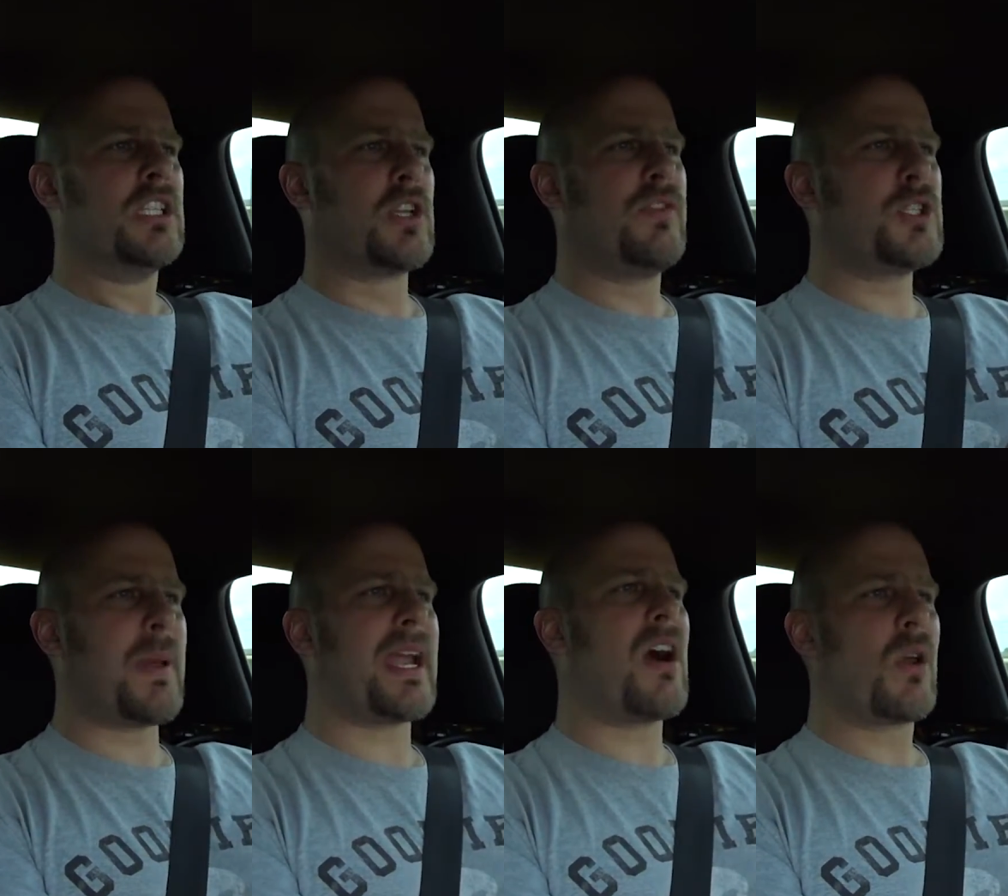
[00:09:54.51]
So if you
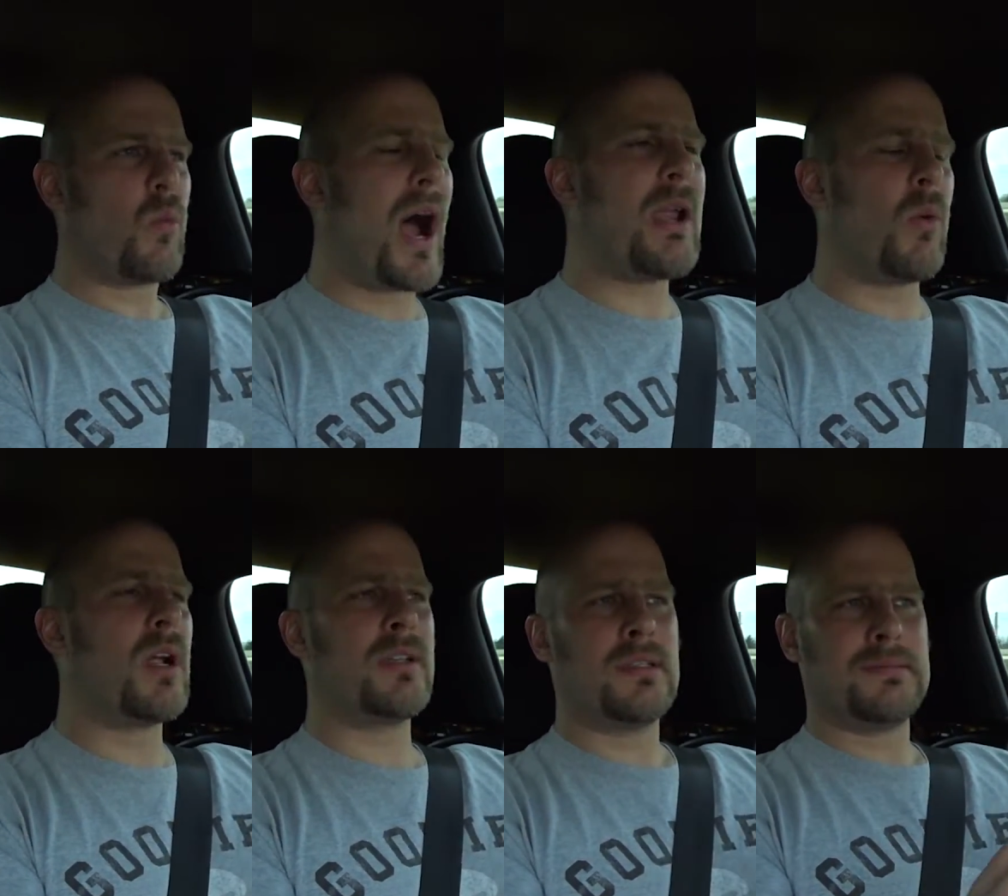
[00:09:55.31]
spec out a white
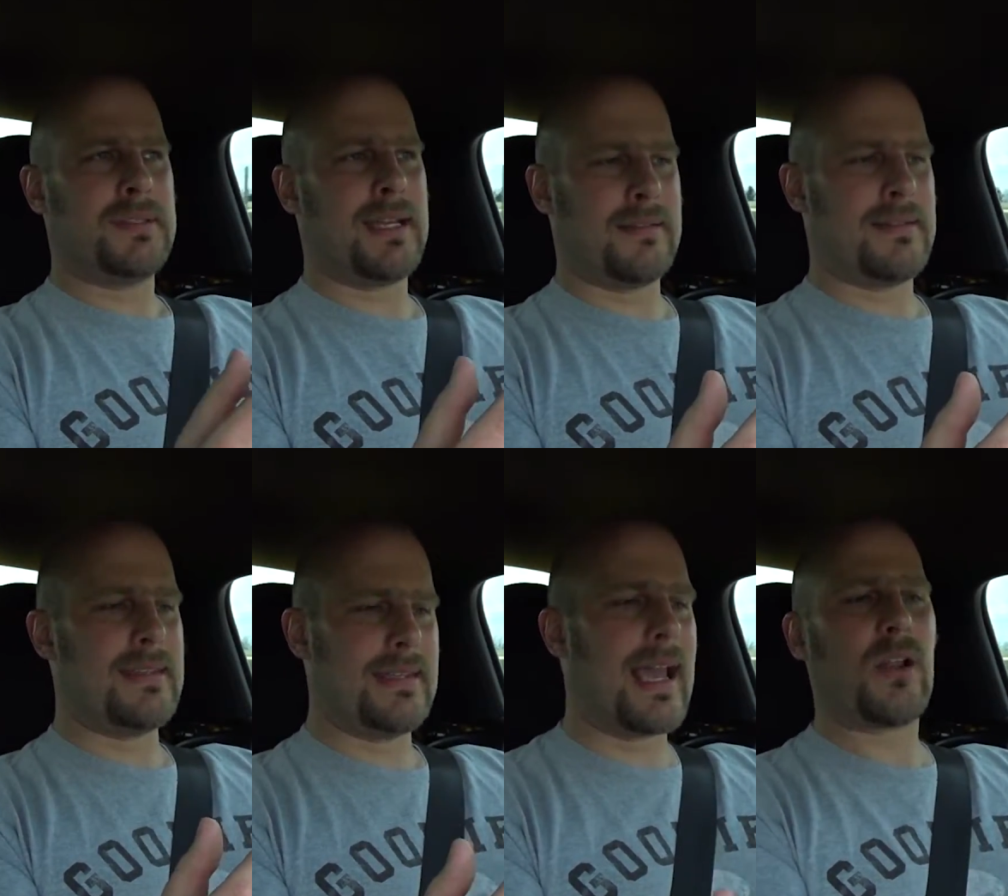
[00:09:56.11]
one, you got
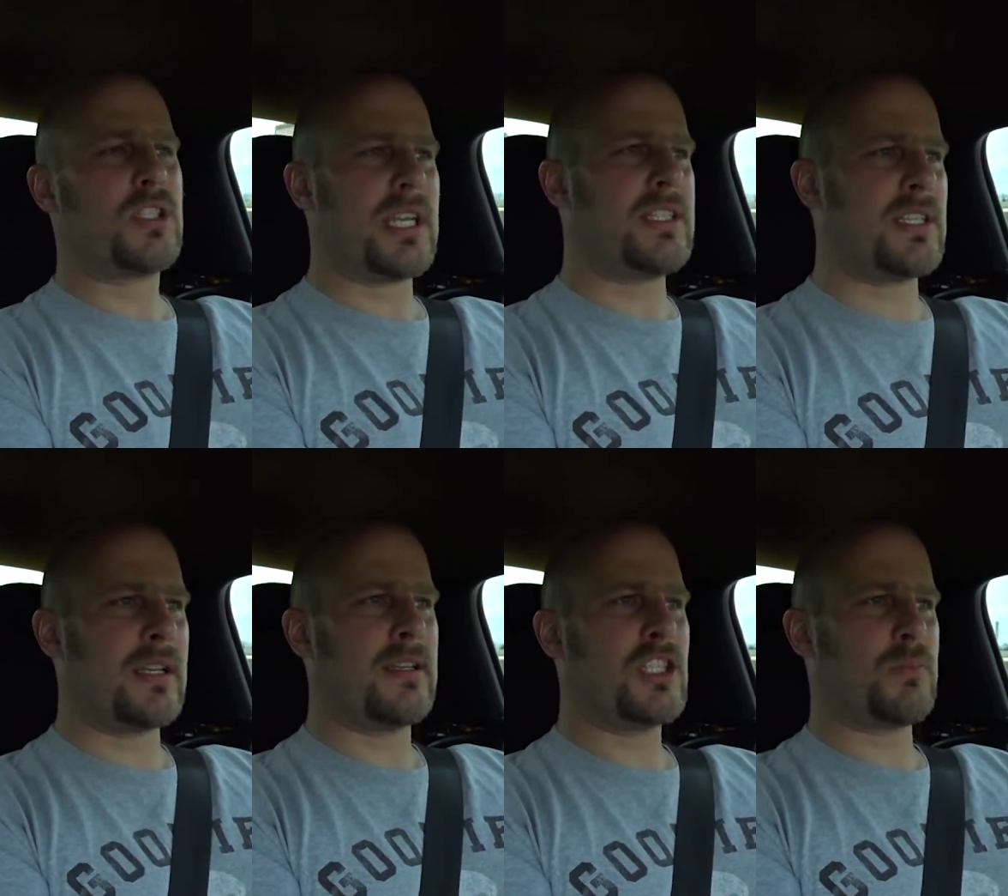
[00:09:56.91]
yellow
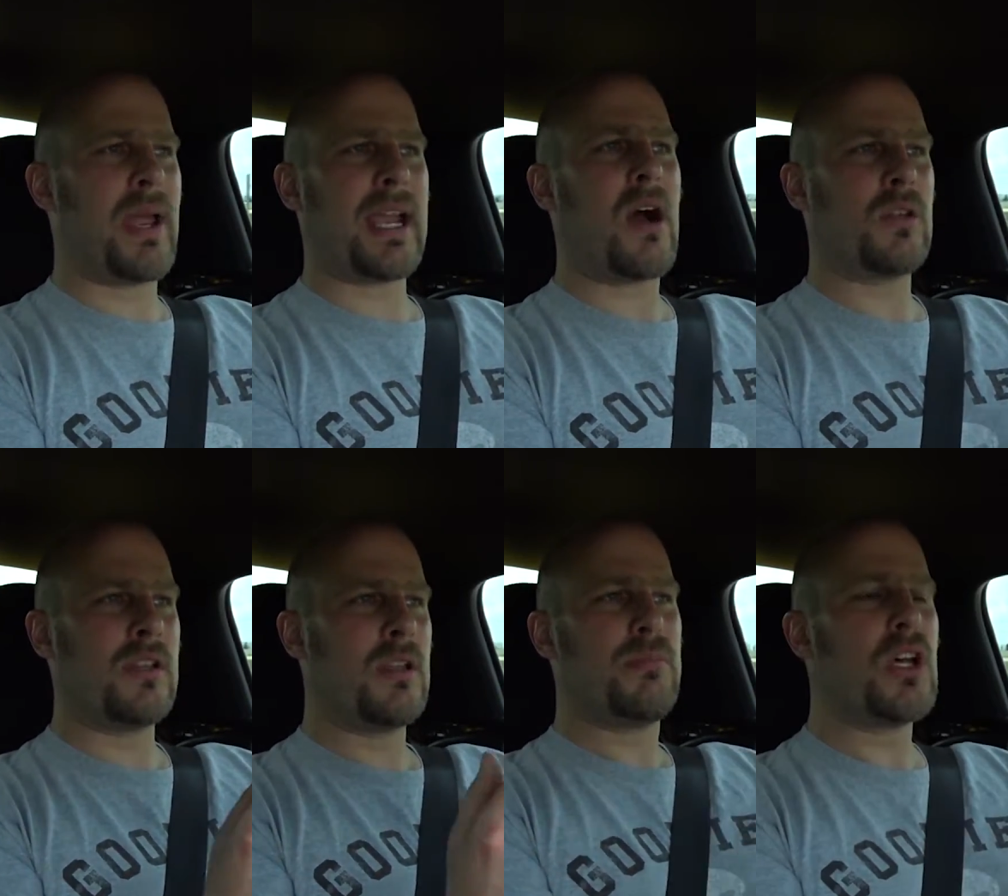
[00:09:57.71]
stitching. You spec out
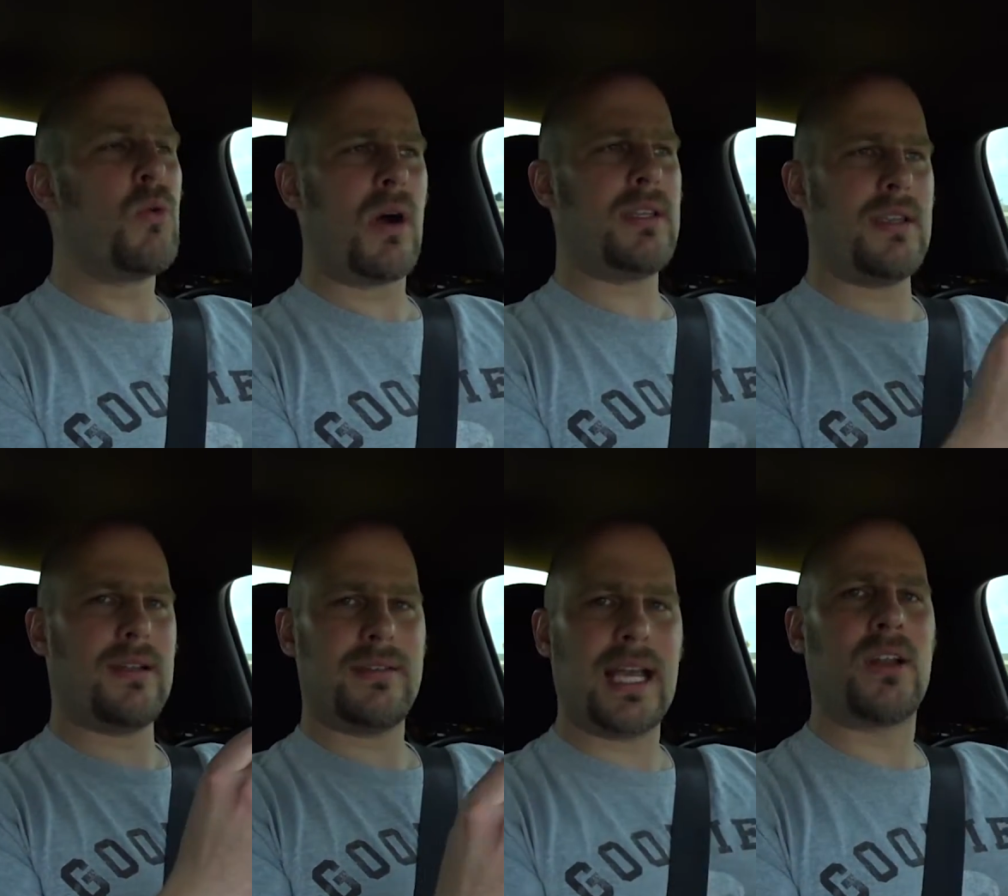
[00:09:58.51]
the blue one, you
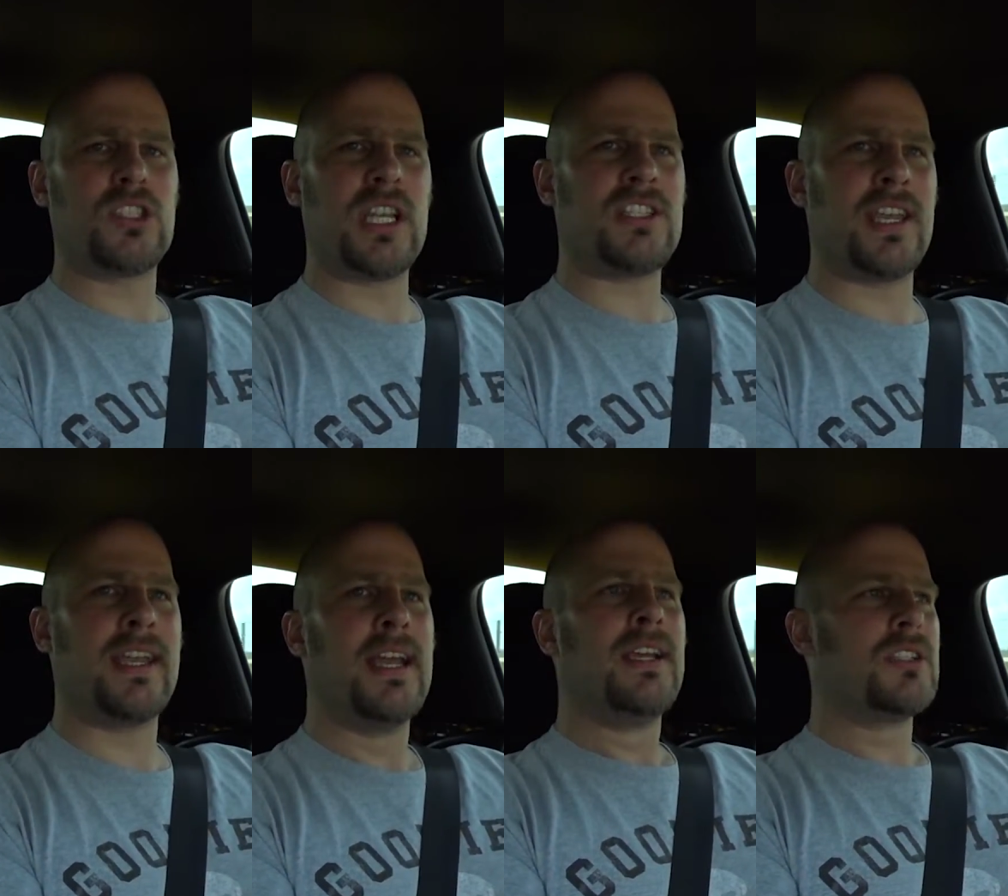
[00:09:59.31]
got yellow
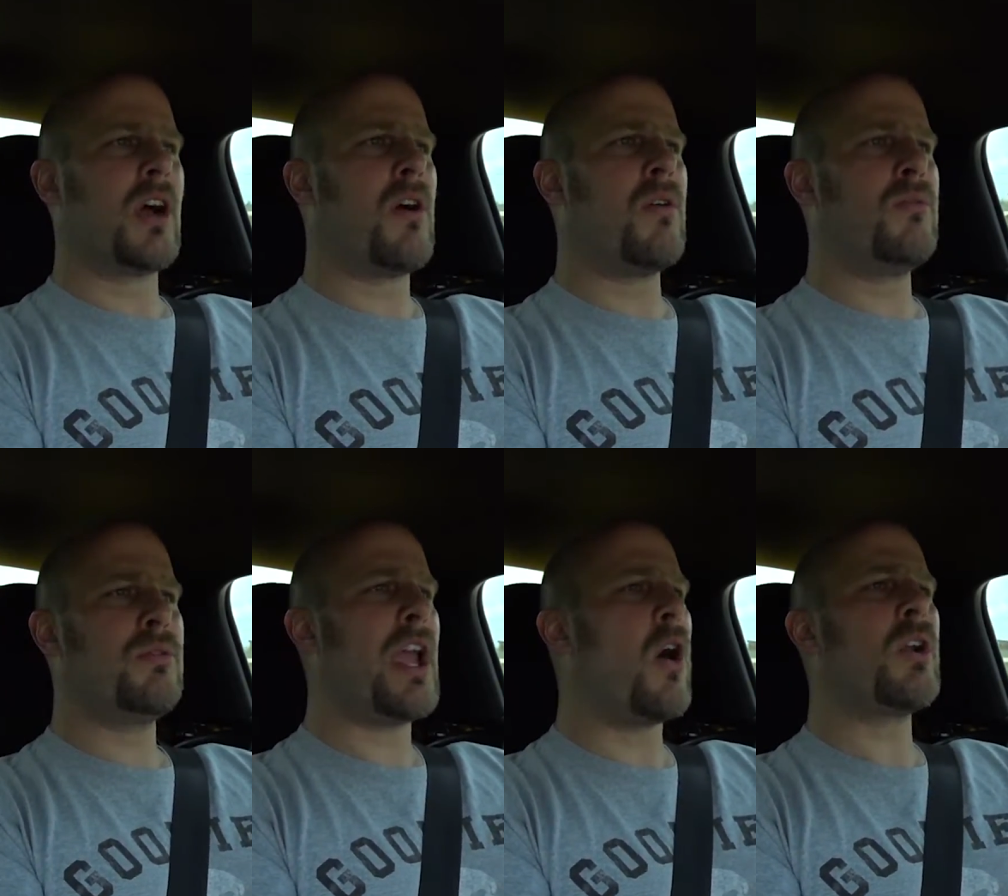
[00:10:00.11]
stitching. So
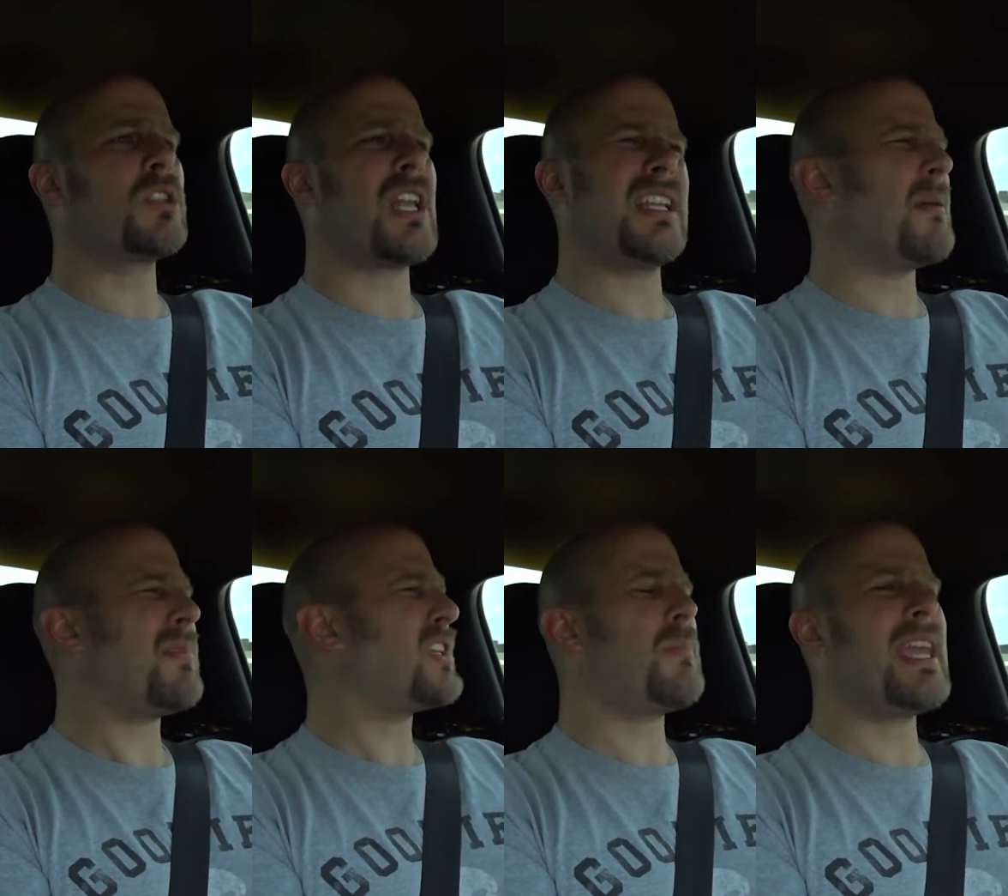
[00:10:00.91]
the owner was like,
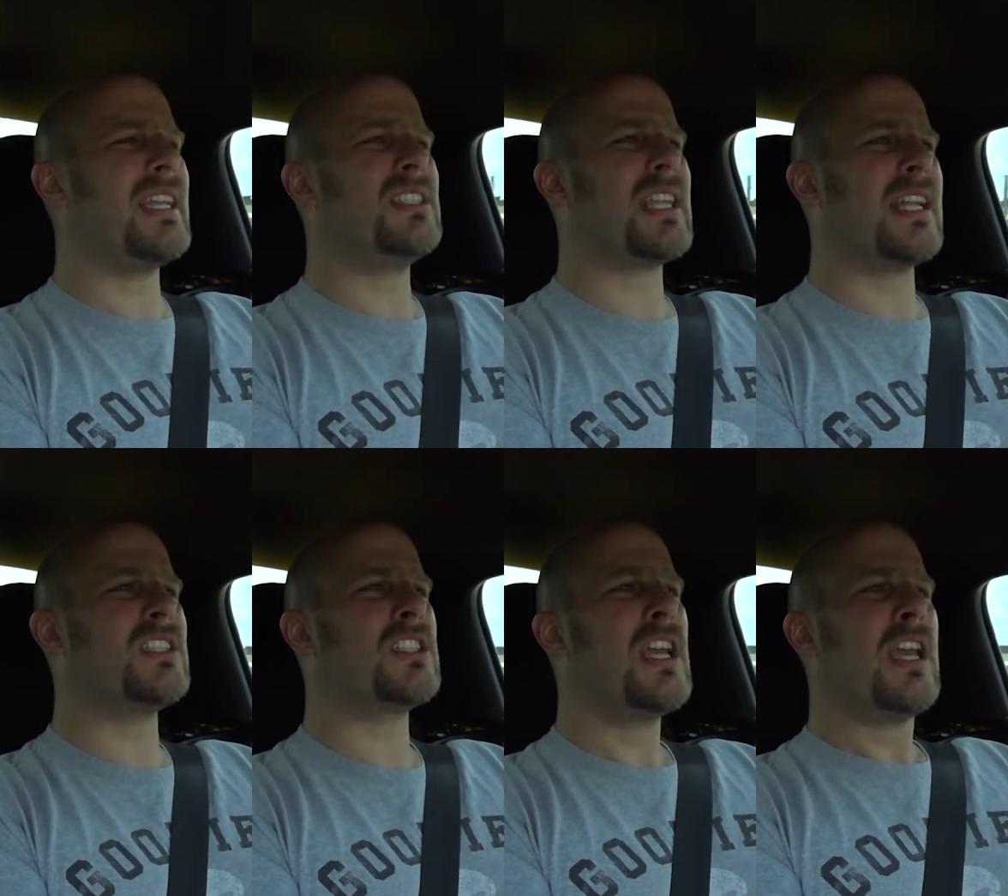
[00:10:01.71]
that doesn't make any
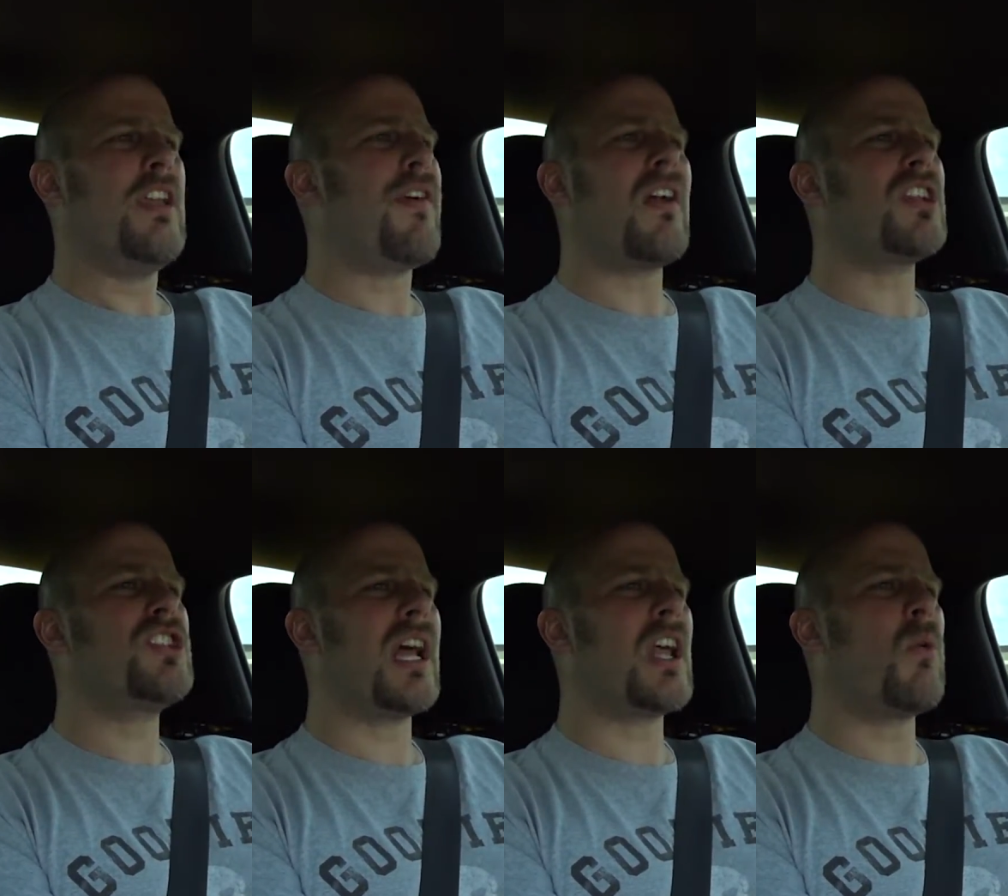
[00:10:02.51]
sense. He found this yellow